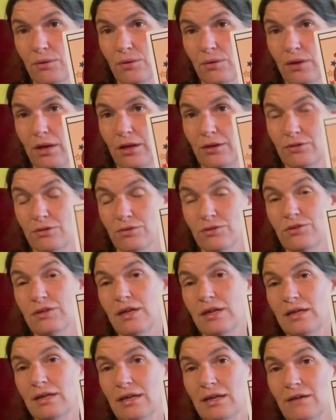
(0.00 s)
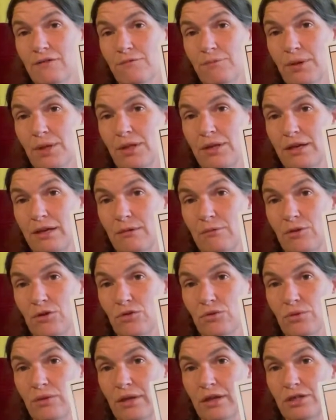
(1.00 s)
understanding of
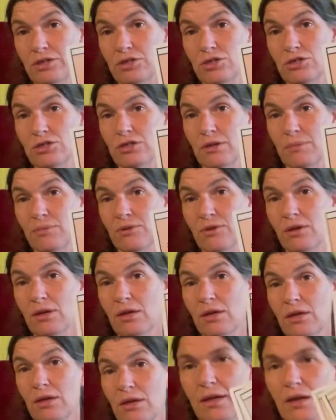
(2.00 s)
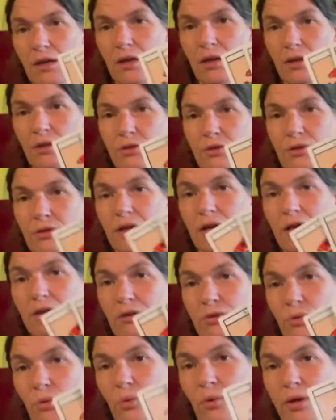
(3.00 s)
polyamorous relationships. They're
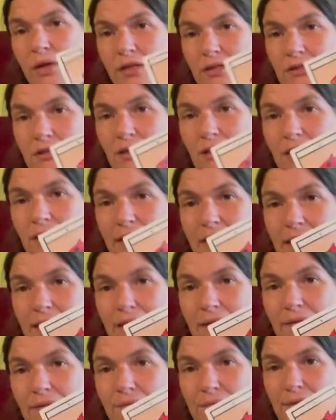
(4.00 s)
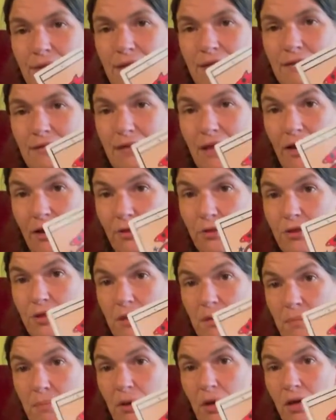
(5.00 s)
not going to leave these
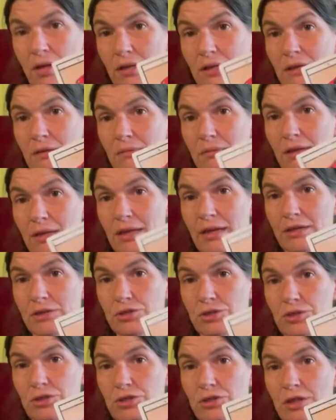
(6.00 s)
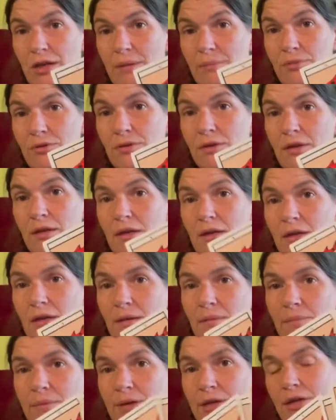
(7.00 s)
healthy poly relationships
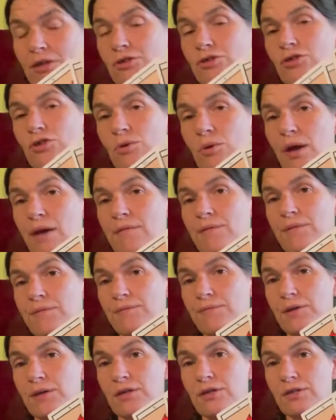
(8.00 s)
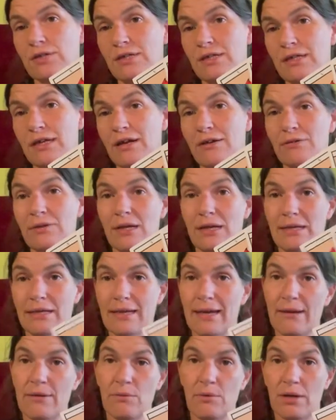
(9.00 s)
because you haven't figured it out and
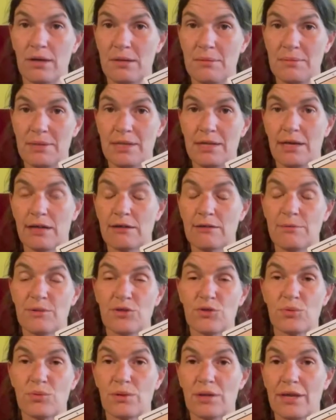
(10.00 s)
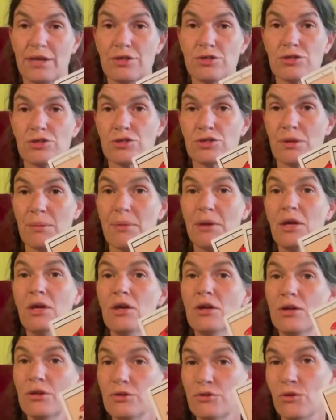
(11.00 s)
now want a monogamous relationship.
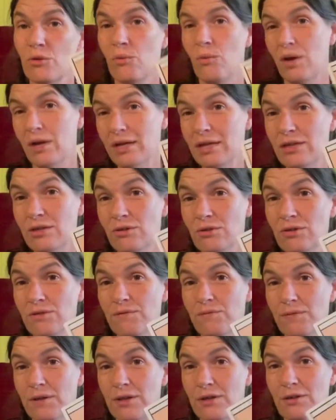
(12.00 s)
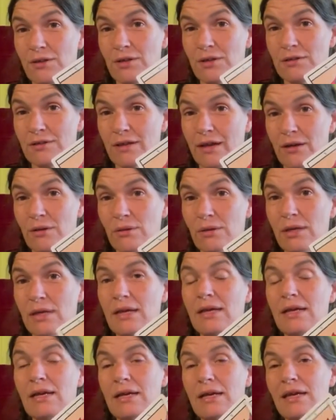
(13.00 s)
So wanting you to figure this out
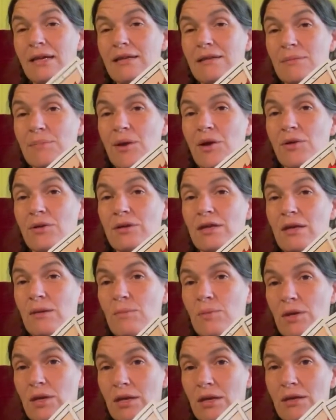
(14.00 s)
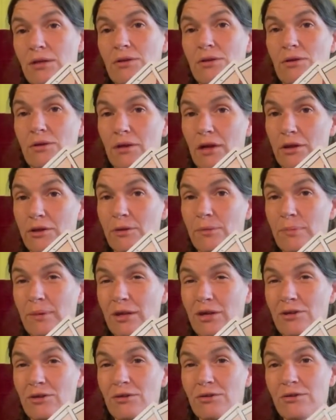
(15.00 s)
is about keeping their other
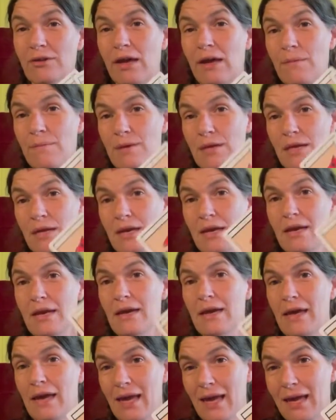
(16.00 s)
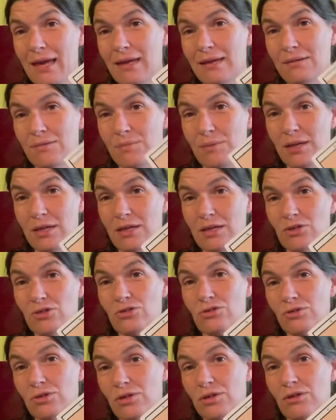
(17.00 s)
partners happy and making
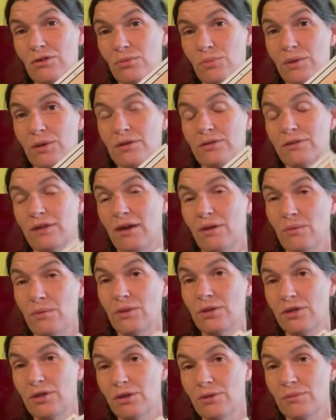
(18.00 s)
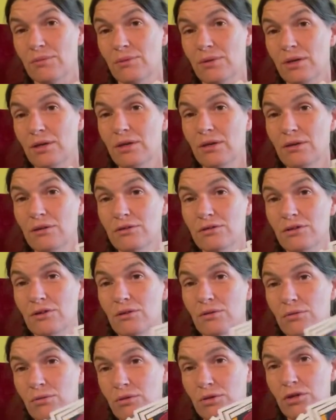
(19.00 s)
sure this works out with you.
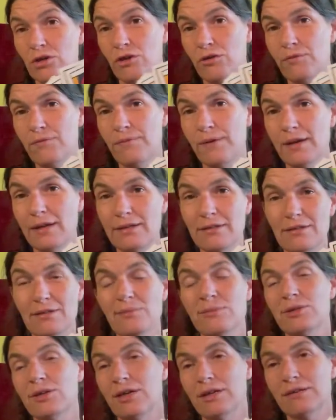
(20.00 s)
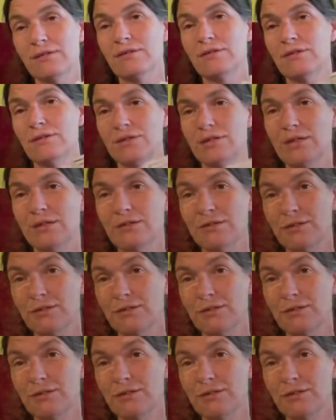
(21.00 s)
So go find some non-serious